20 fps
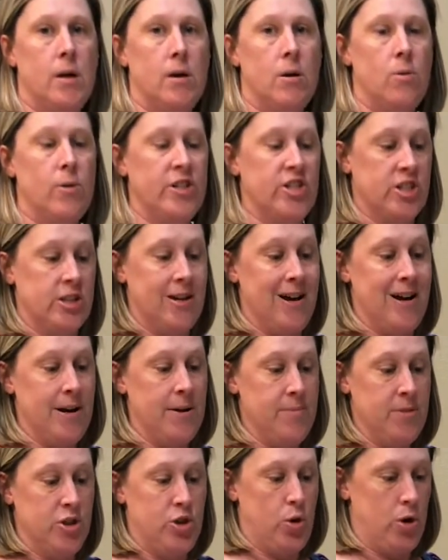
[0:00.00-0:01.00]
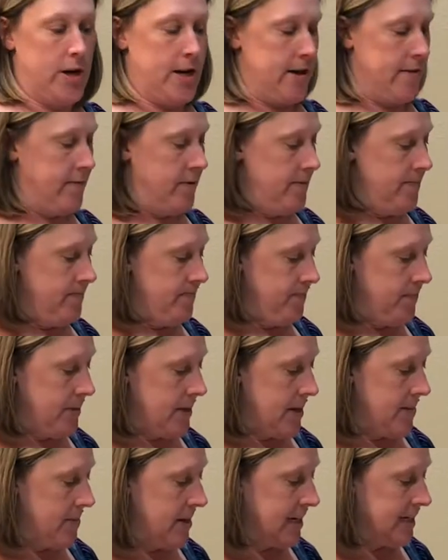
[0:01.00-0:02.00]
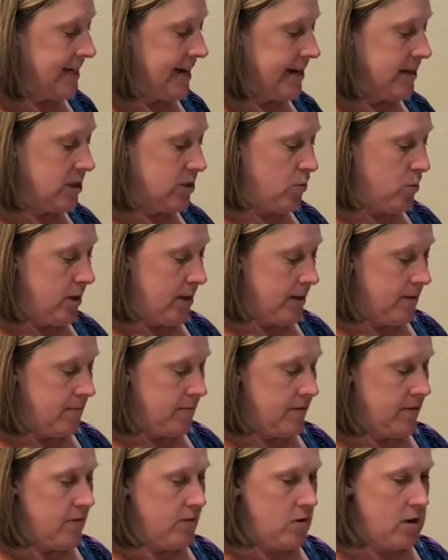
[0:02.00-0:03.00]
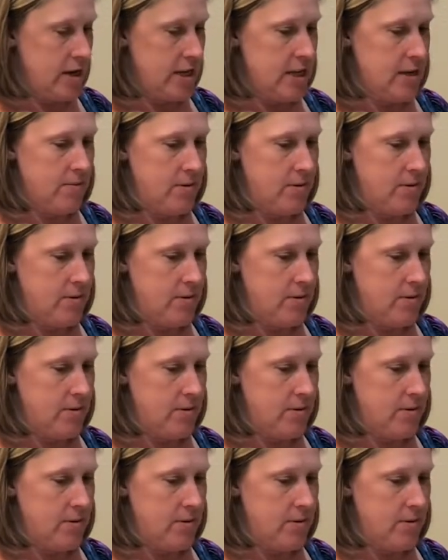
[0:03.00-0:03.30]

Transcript: we just cut a majority of them. I'm gonna taste one before I keep